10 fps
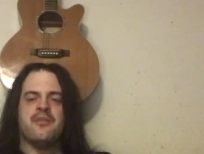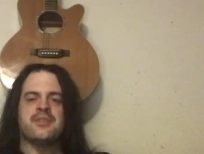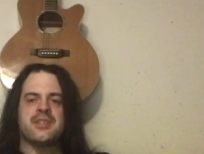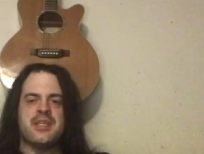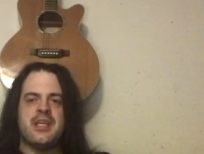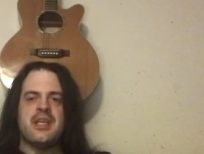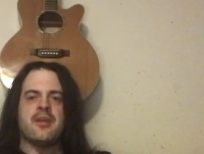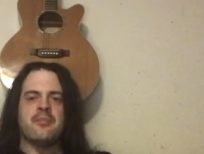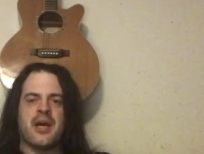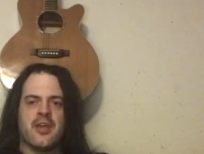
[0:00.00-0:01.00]
of
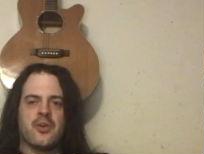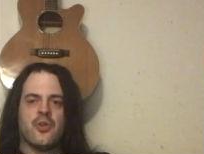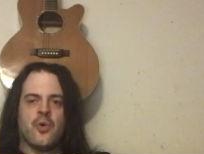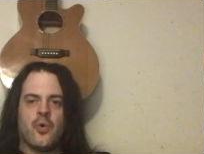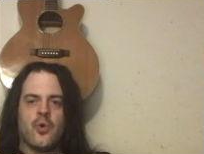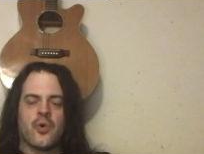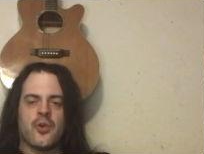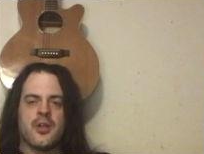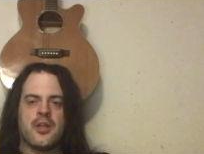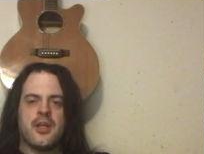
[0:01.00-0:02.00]
seeing Michael
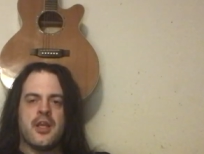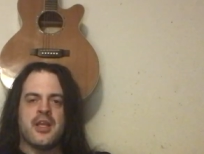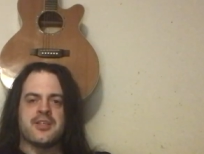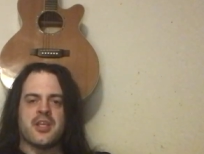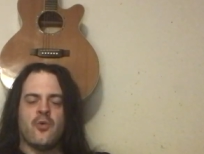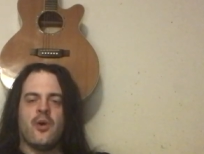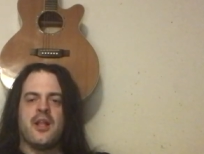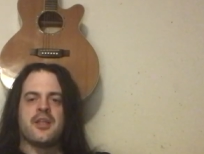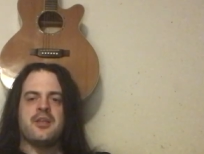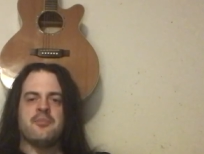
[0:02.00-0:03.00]
Oher as a
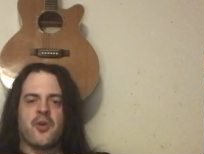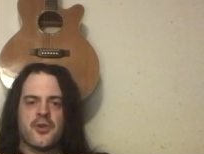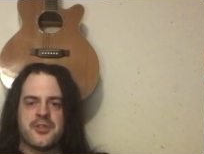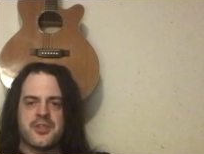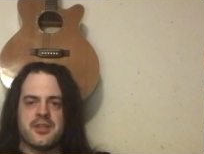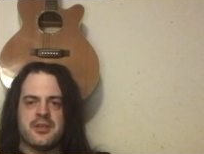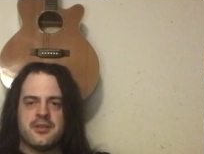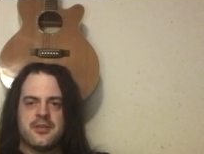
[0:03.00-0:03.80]
quality person